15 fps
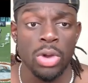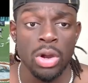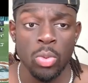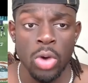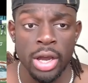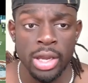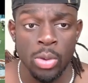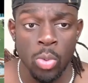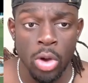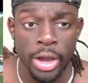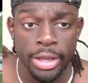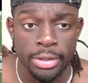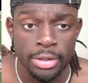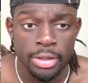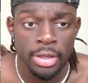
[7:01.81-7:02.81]
We're
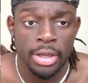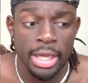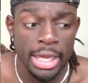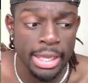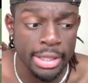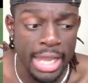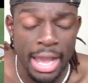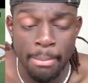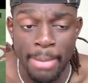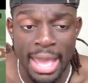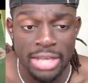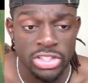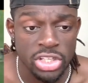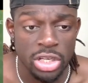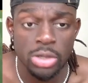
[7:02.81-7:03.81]
1-1. And now
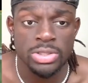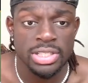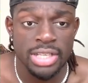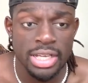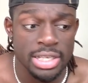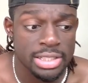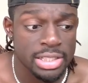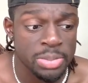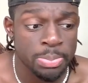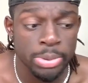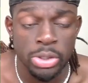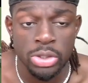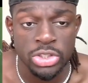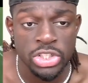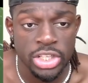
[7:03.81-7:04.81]
Matt Jones does this
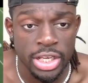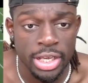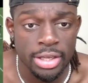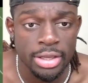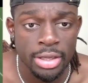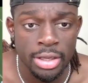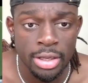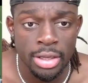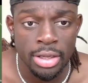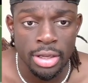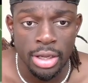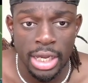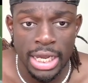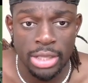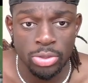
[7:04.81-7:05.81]
bullshit
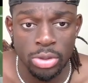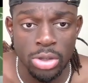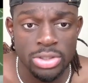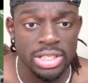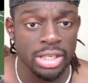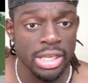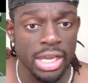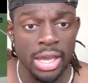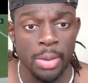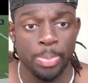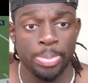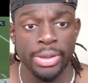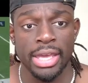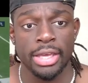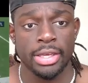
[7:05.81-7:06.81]
and throws a damn
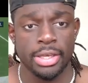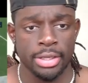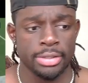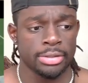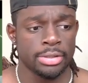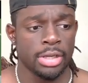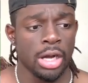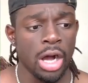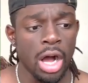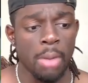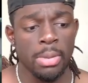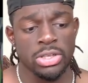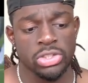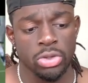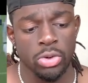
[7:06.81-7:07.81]
pick.
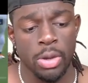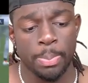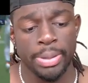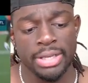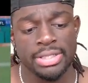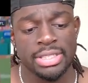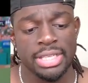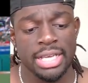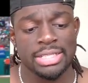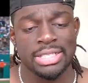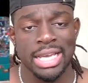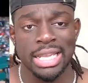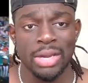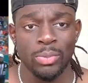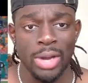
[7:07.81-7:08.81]
Almost threw a pick six.
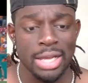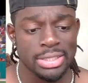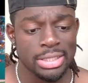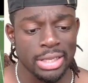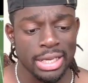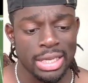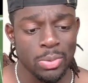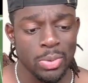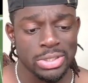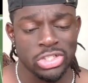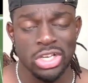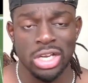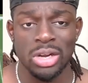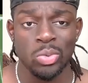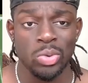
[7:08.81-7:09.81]
Jalen Ramsey was like he wasn't
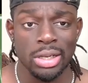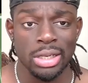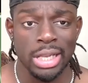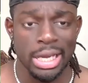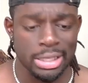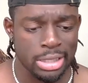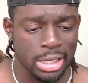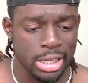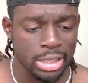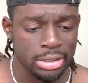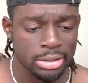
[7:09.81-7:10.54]
trying to run like that.